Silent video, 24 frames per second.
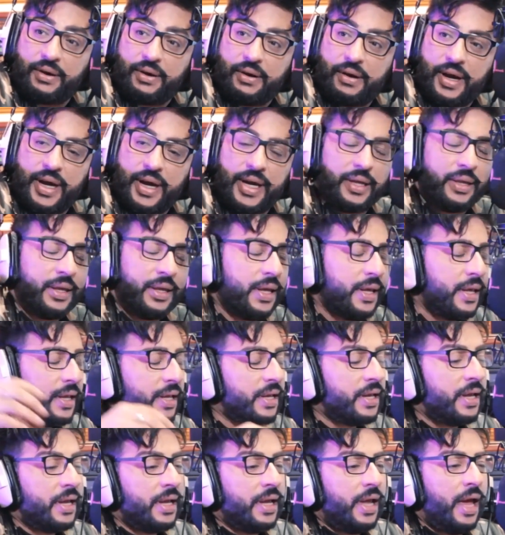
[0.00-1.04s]
all right?
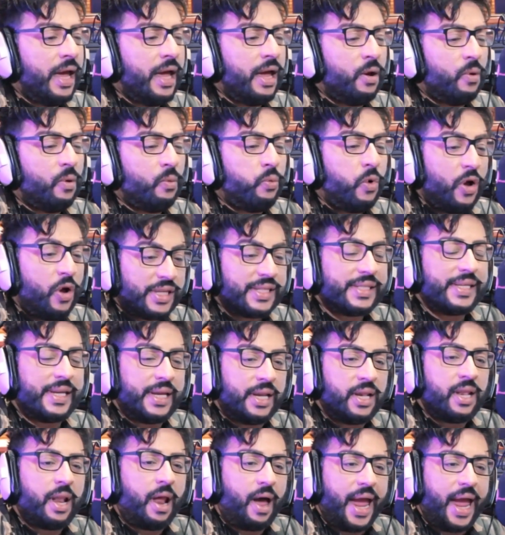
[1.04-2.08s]
What's
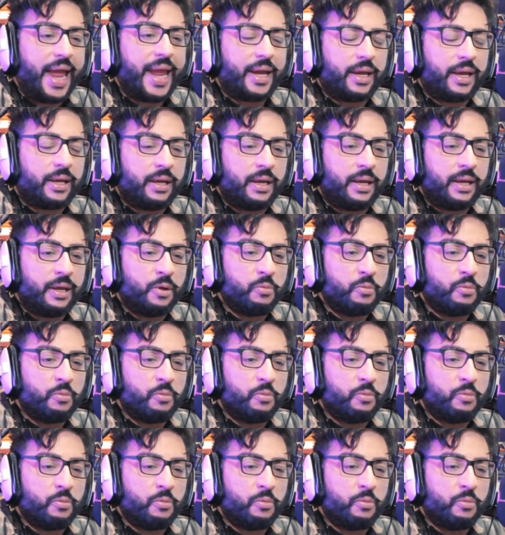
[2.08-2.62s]
it like